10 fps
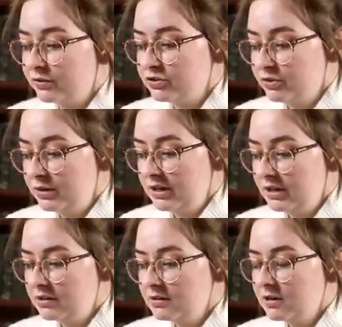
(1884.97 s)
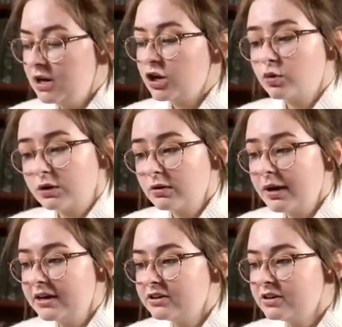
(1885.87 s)
for tuning in.
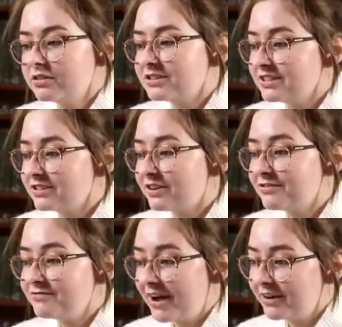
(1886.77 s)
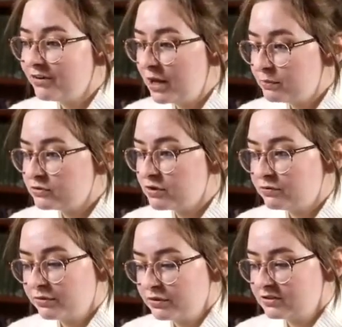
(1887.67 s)
Quick reminder, this is our final
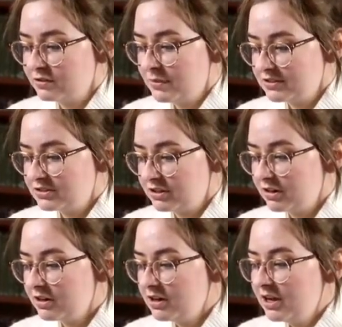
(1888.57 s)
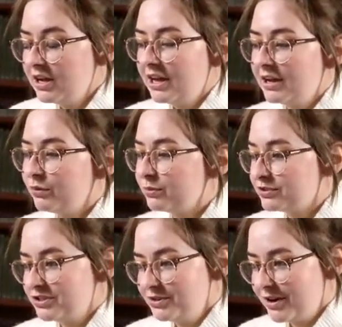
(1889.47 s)
episode for the semester, and
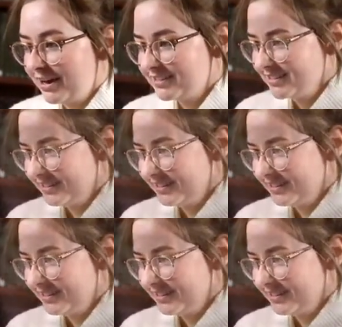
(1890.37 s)
we will see you guys